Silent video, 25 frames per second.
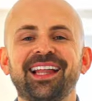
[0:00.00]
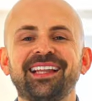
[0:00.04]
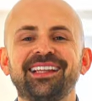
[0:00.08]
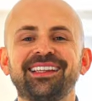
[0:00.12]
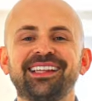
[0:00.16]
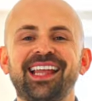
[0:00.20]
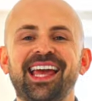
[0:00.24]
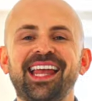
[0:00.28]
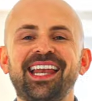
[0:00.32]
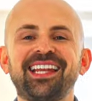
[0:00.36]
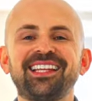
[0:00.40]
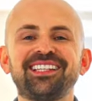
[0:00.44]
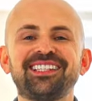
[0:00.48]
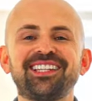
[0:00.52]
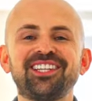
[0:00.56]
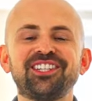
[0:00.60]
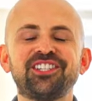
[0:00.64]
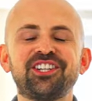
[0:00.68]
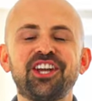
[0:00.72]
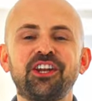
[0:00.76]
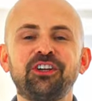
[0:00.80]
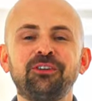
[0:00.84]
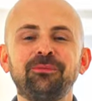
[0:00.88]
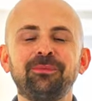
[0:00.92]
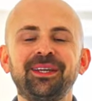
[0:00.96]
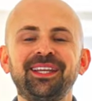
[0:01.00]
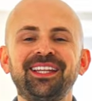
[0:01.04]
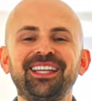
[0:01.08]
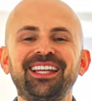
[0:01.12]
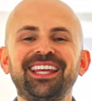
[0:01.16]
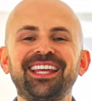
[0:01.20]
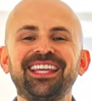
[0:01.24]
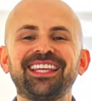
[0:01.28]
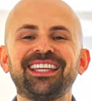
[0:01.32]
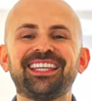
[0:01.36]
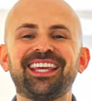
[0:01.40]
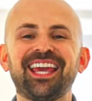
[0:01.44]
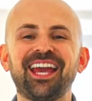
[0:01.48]
Ladies and
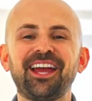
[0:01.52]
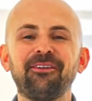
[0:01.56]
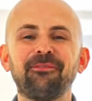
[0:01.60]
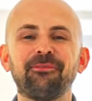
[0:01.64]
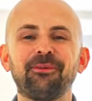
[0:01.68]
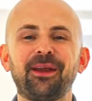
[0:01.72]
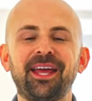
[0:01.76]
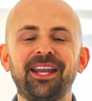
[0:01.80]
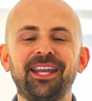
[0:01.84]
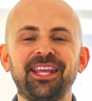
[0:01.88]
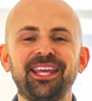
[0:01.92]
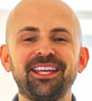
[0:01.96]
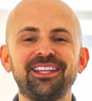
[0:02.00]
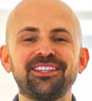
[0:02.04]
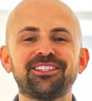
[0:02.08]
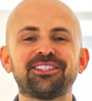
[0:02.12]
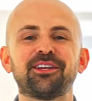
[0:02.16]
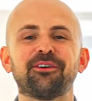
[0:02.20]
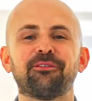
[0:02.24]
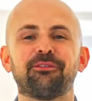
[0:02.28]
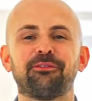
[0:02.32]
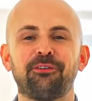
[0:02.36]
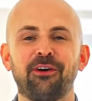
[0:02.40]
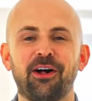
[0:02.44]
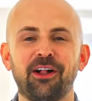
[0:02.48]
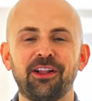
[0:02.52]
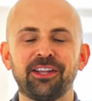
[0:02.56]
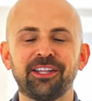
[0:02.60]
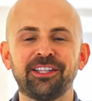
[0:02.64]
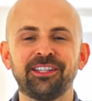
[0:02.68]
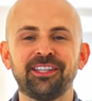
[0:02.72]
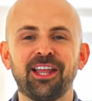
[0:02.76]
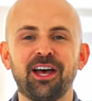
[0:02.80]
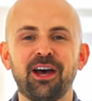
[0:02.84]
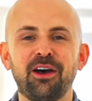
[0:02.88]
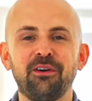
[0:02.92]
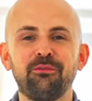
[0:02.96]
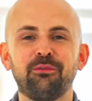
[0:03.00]
gentlemen, get ready to fall
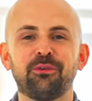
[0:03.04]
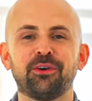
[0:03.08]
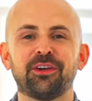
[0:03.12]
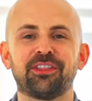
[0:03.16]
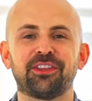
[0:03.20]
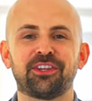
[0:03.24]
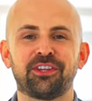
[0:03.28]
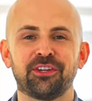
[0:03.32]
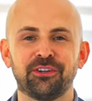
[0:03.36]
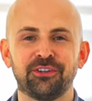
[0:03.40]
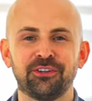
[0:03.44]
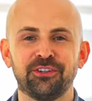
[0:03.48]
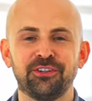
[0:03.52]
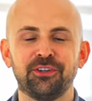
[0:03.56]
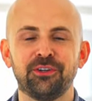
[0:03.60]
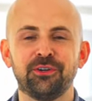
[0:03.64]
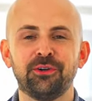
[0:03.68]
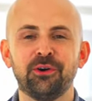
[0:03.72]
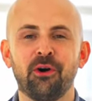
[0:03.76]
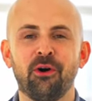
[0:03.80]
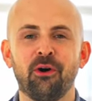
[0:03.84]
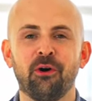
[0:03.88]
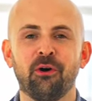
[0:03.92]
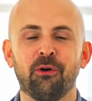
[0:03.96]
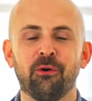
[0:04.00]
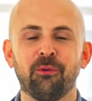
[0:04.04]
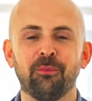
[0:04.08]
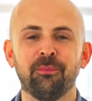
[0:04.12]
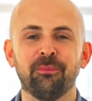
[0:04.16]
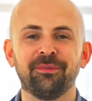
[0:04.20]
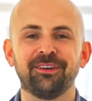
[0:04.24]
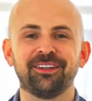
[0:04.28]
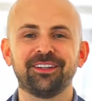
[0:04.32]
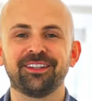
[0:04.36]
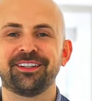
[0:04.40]
in love with your new home.